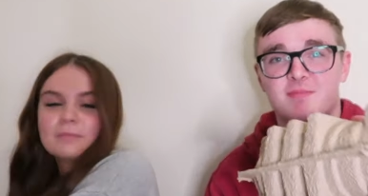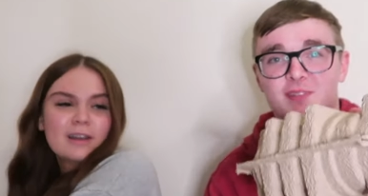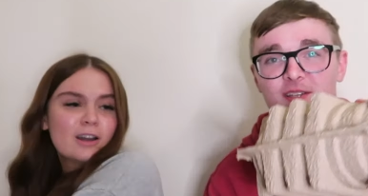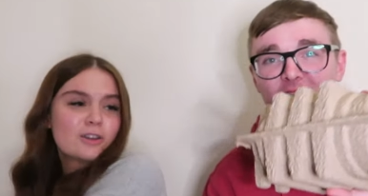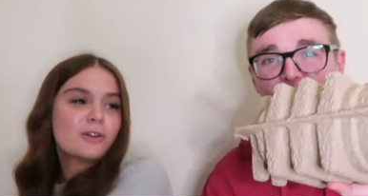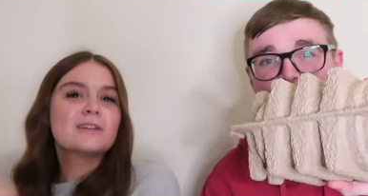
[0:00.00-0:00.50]
Speaker 1: Yeah,
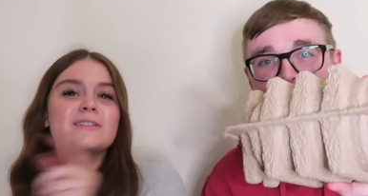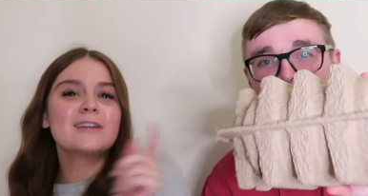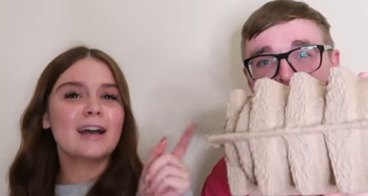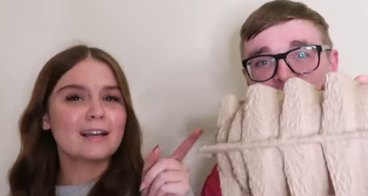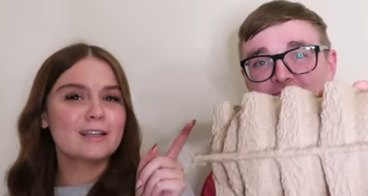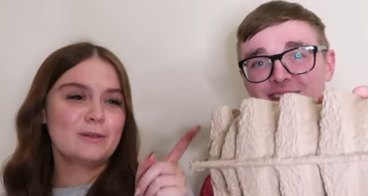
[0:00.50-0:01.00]
I know
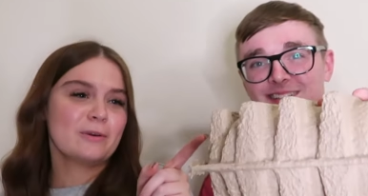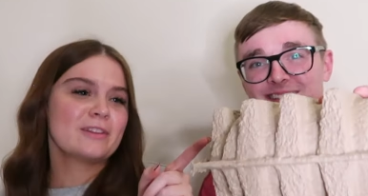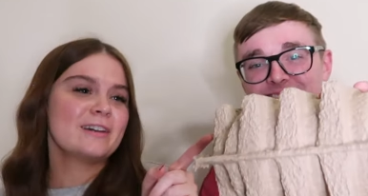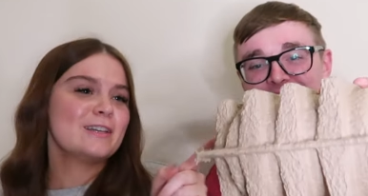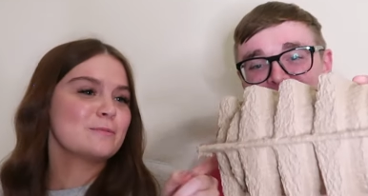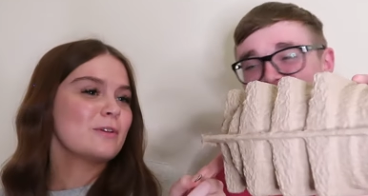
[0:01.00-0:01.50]
exactly what
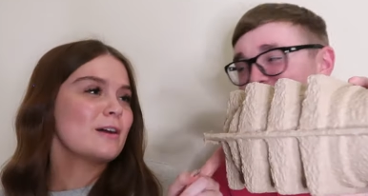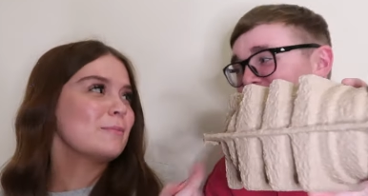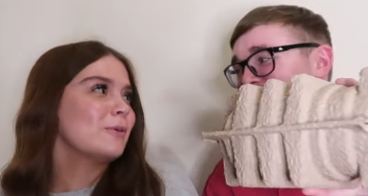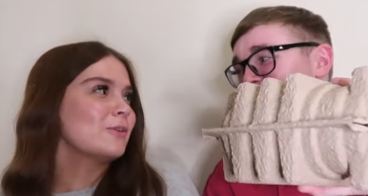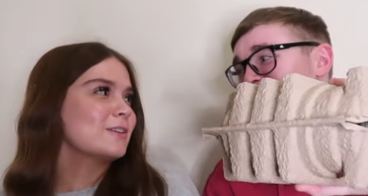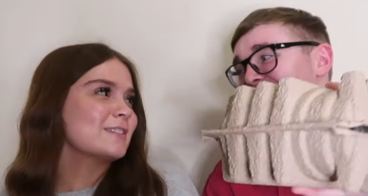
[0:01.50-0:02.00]
that is by that
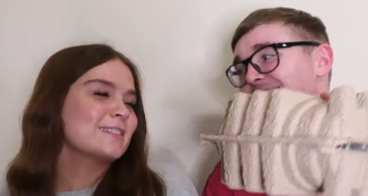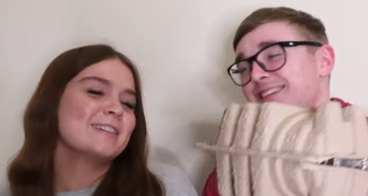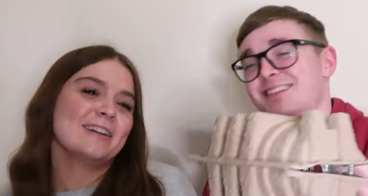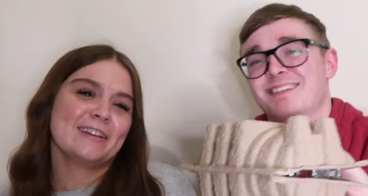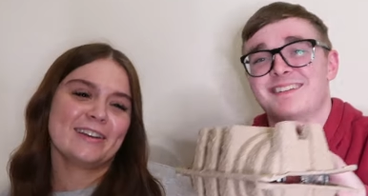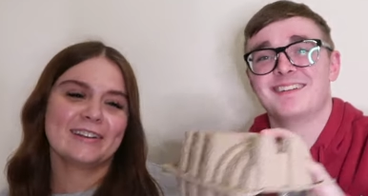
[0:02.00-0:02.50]
box,
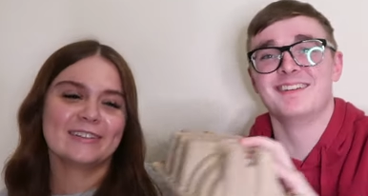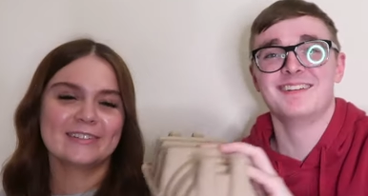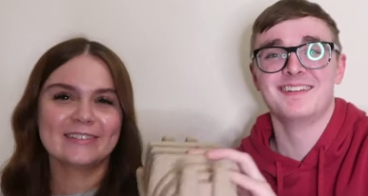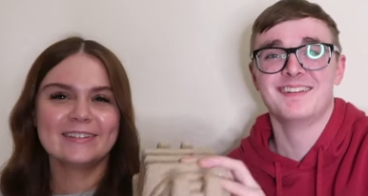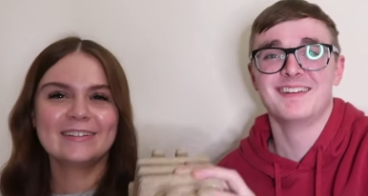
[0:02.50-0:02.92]
Yankee calendar.